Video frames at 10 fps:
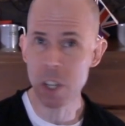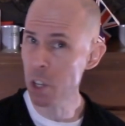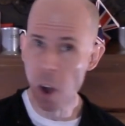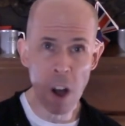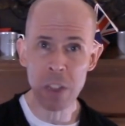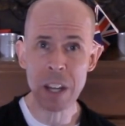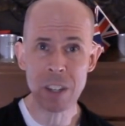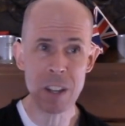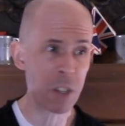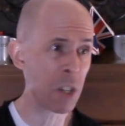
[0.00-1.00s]
because all
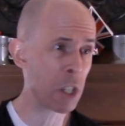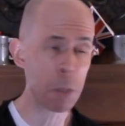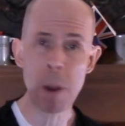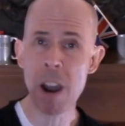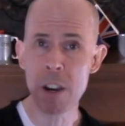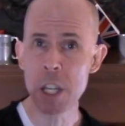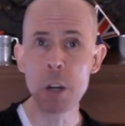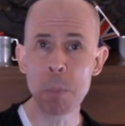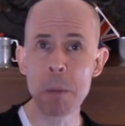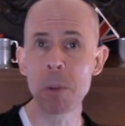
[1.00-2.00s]
that does is inspire
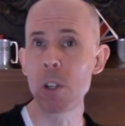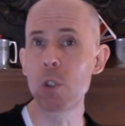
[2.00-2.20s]
young people to